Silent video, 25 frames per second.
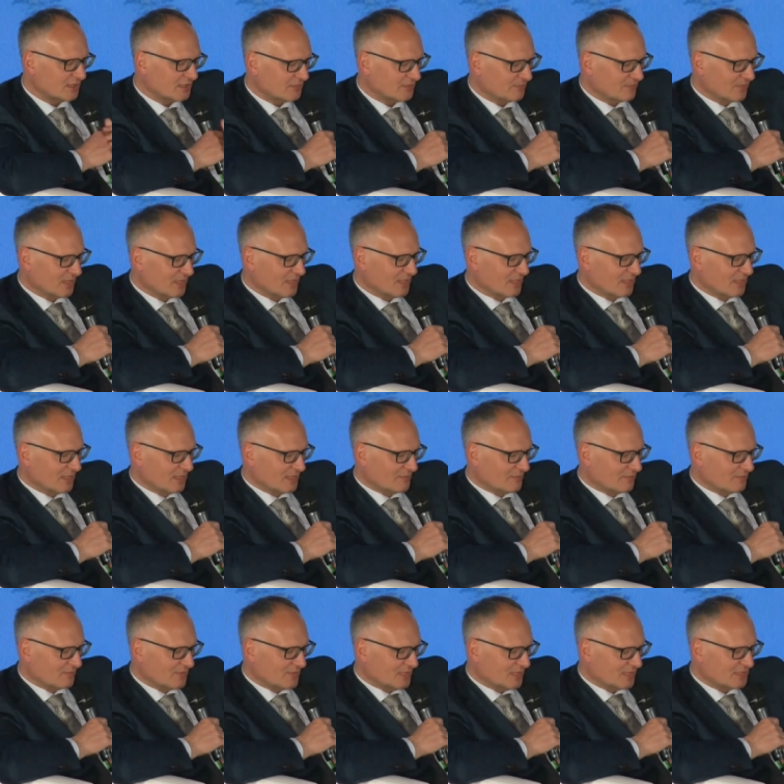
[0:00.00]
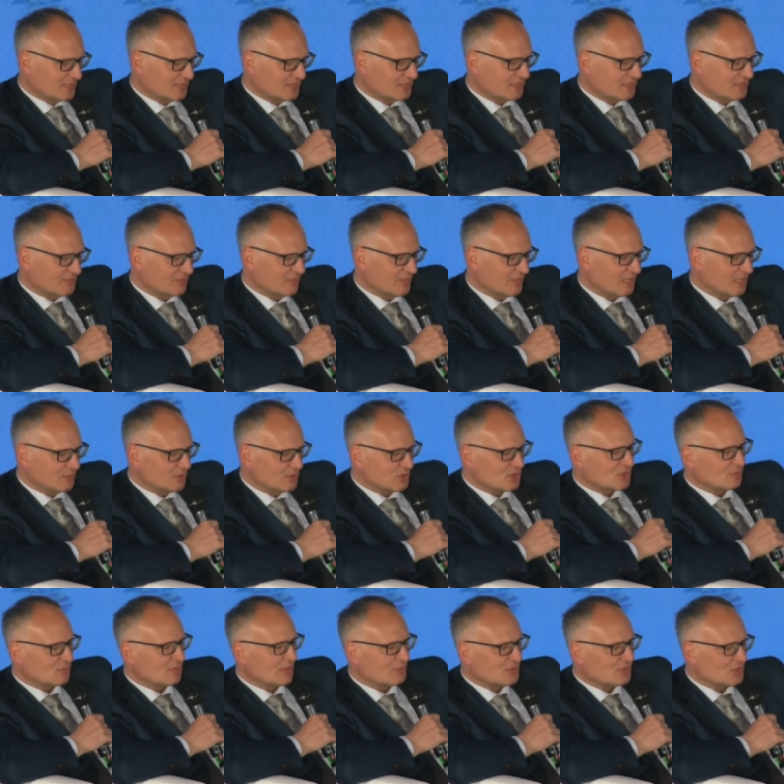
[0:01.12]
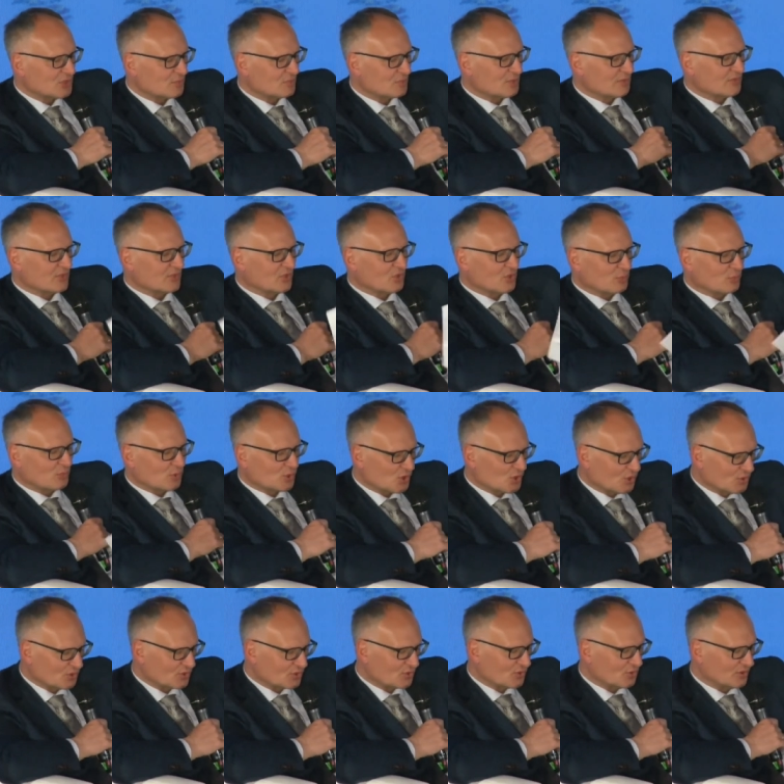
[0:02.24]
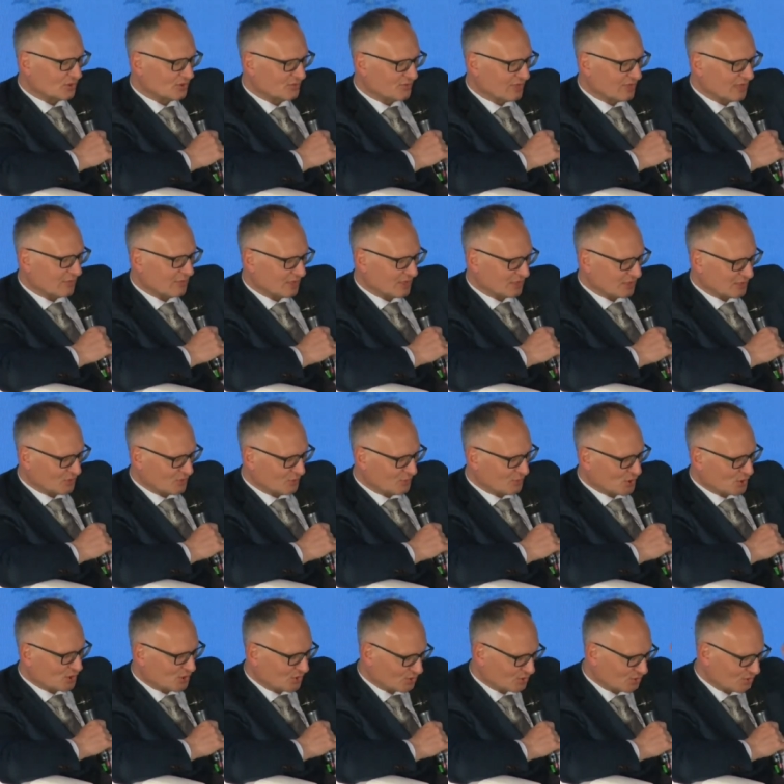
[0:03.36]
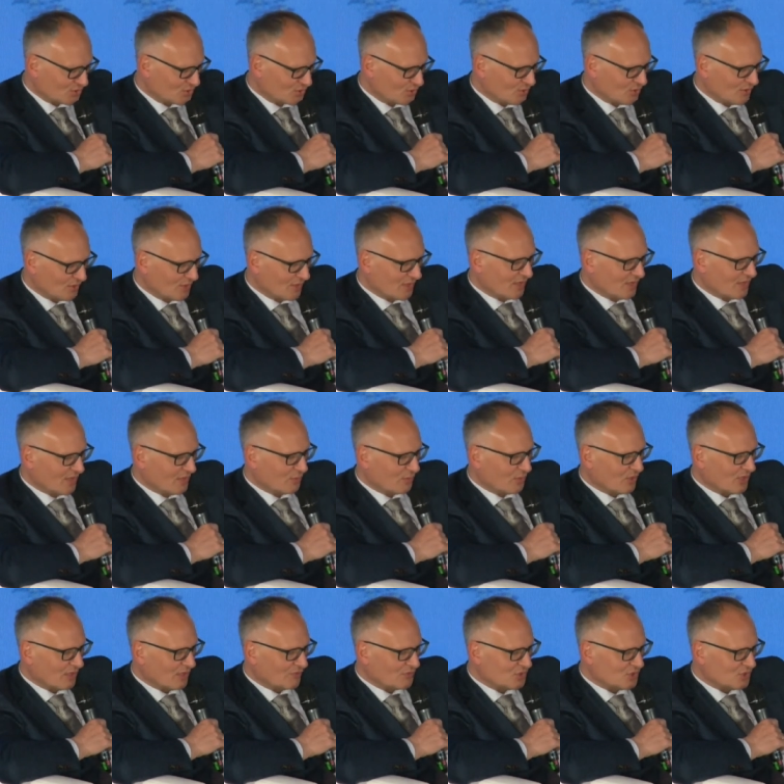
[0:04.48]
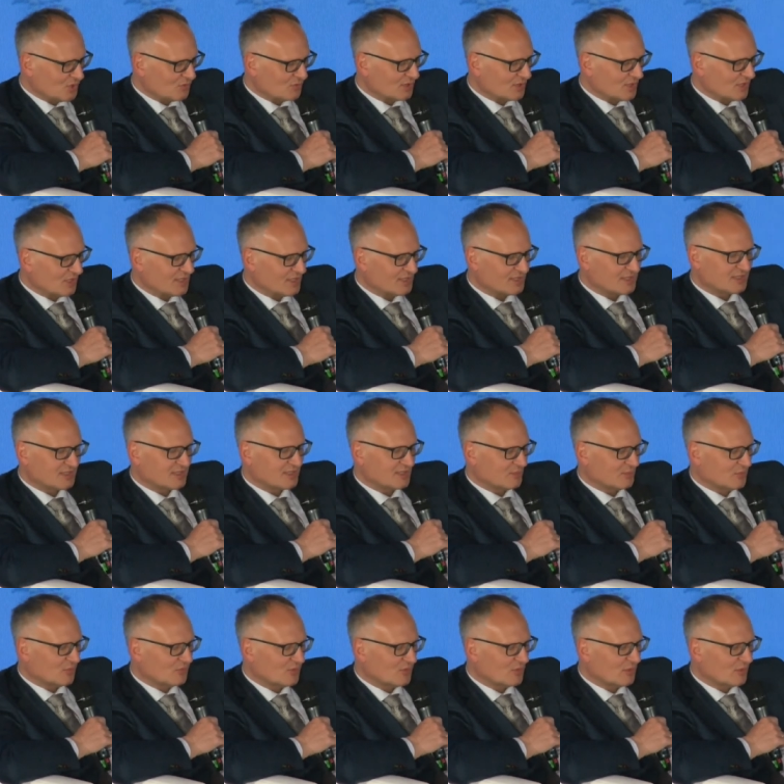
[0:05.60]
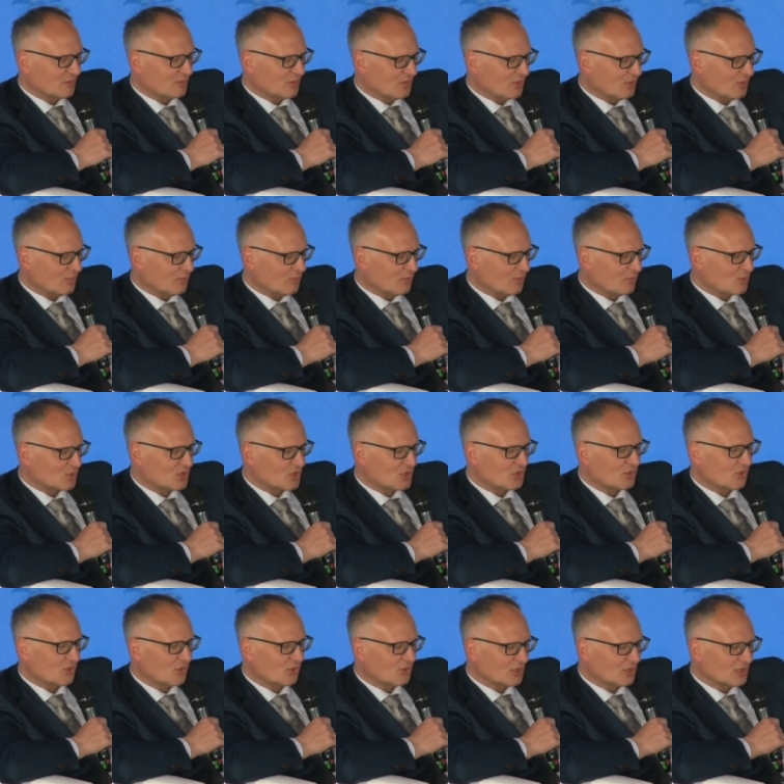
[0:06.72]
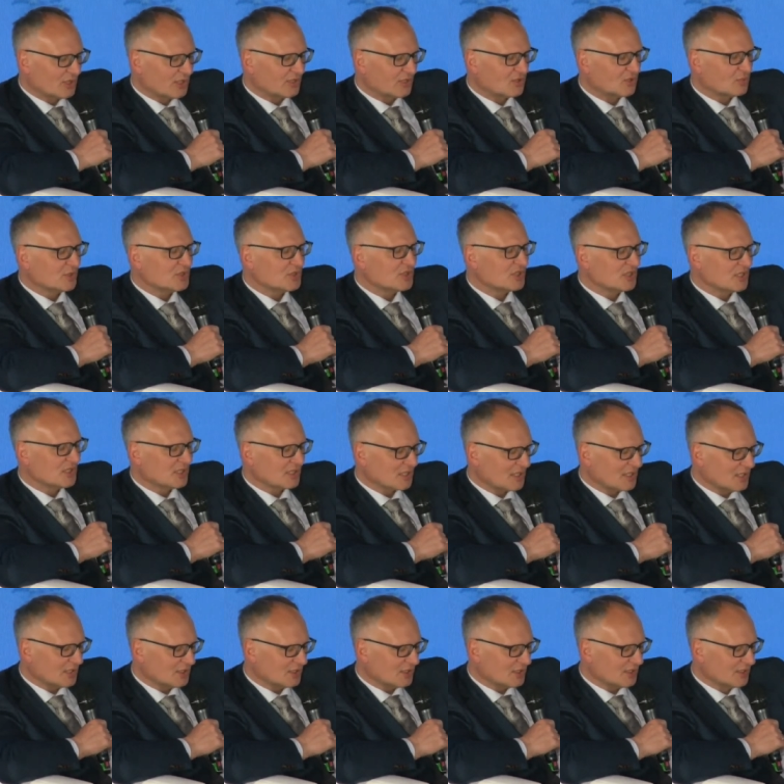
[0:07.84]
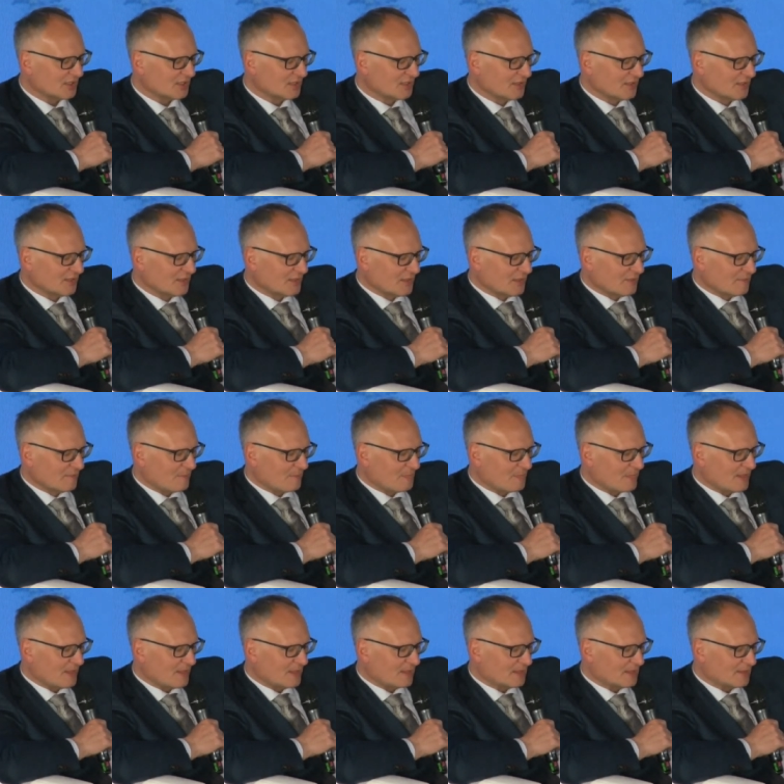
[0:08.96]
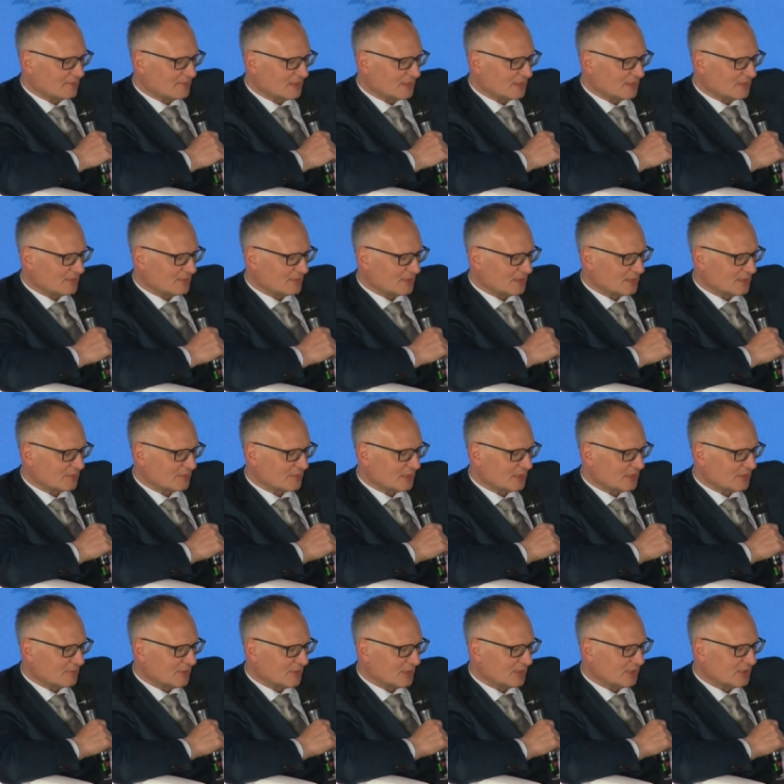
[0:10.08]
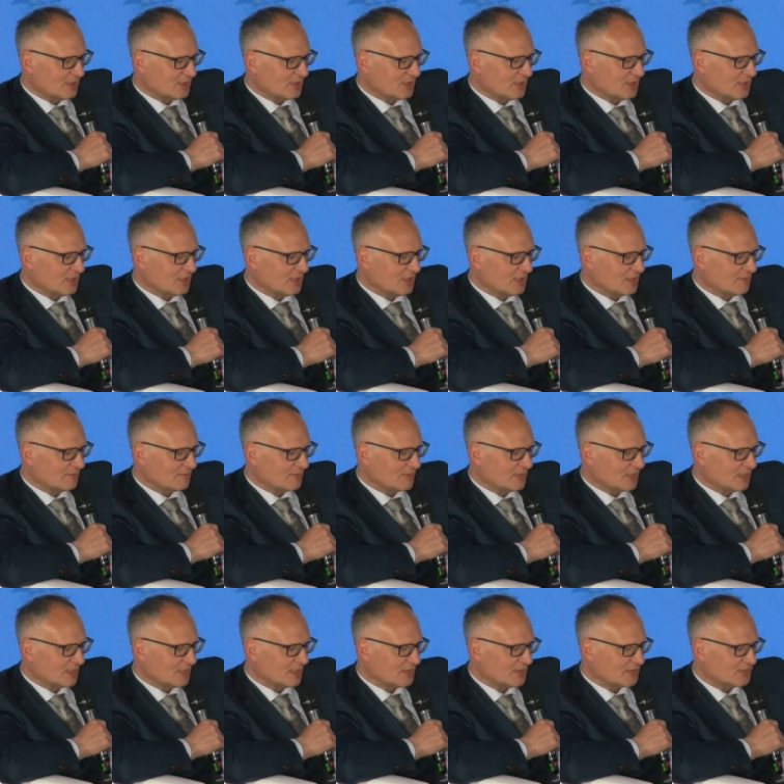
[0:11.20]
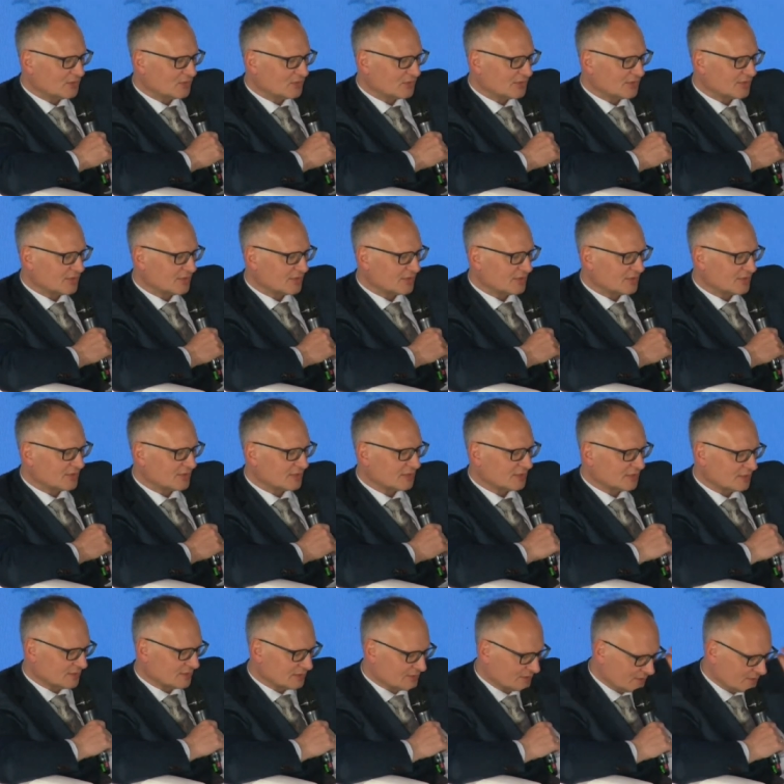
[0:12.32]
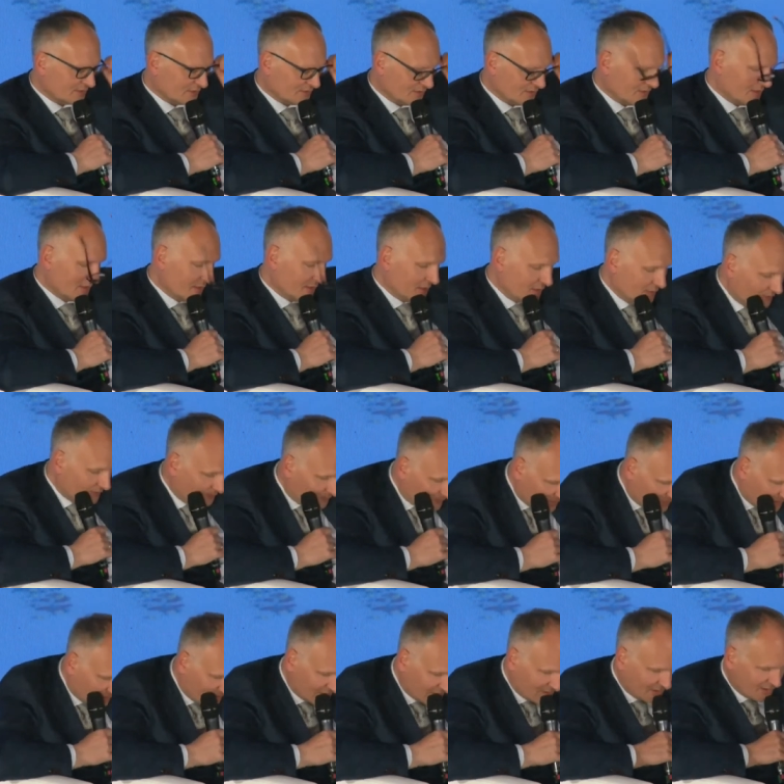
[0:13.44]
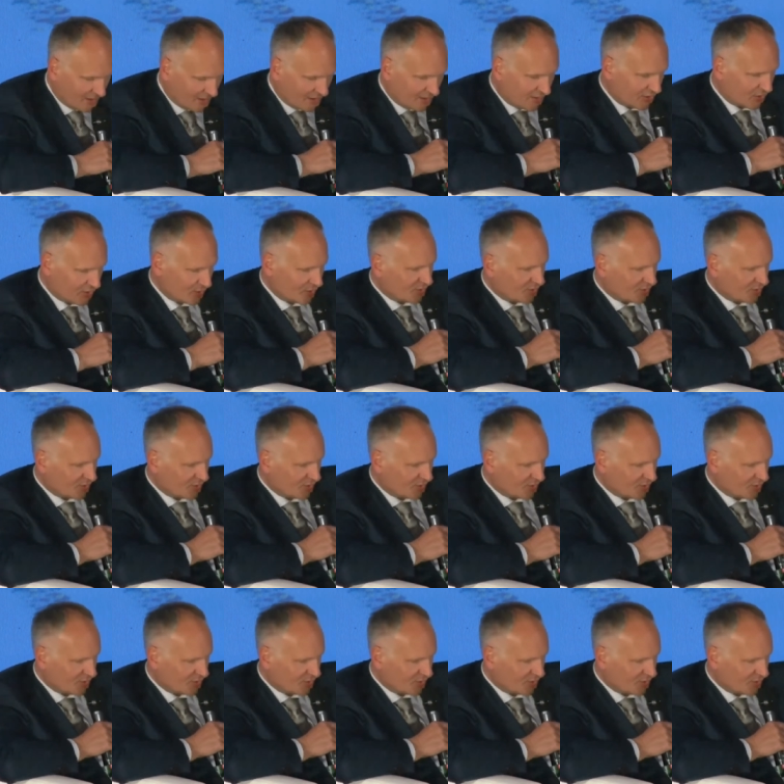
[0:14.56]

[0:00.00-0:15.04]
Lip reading: turned back. We turn our backs to it, but we try to keep a certain order. And now I'd like to speak. This is not going to be an online conversation, but it's going to be a video